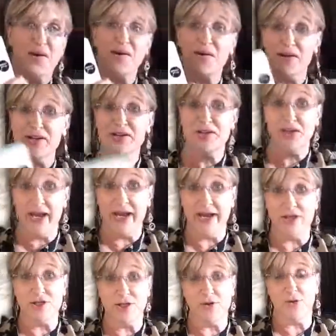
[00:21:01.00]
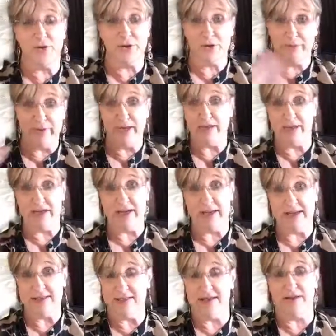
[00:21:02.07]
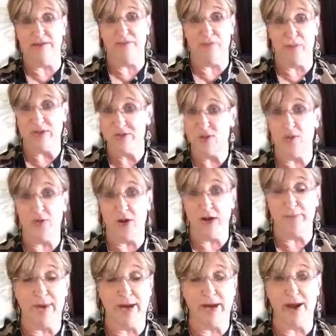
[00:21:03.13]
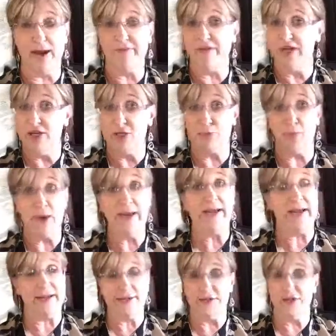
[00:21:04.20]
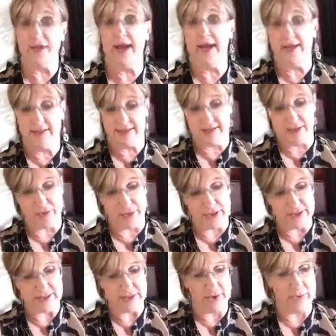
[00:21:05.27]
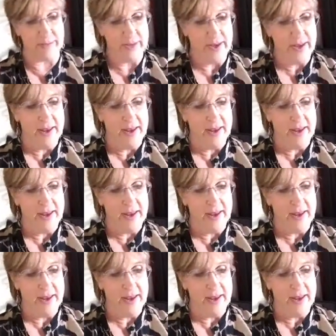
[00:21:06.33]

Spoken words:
are going to change in order to meet the needs of what's going my life each week, each day, etc. So